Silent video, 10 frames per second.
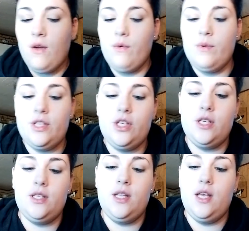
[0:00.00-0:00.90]
which
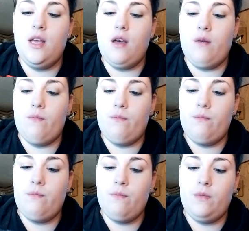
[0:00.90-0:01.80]
is the um,
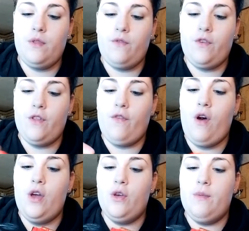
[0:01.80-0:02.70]
for the
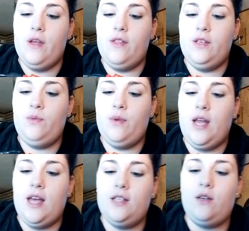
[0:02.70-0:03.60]
volume. Now this one
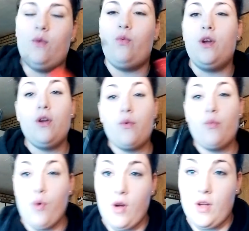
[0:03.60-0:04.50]
has a weird
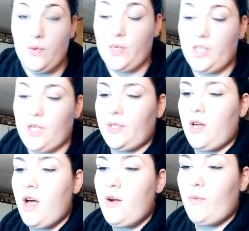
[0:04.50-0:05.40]
wand, which I was
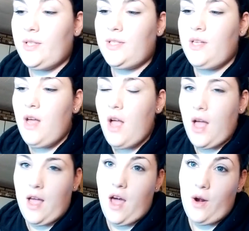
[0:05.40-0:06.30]
kind of, once
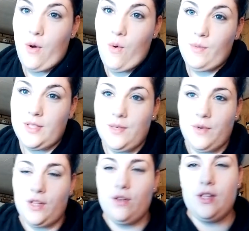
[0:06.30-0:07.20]
I got it home and seen
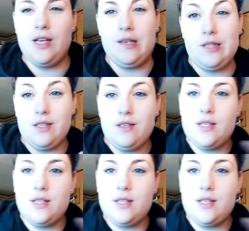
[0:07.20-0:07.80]
it look like, I was a little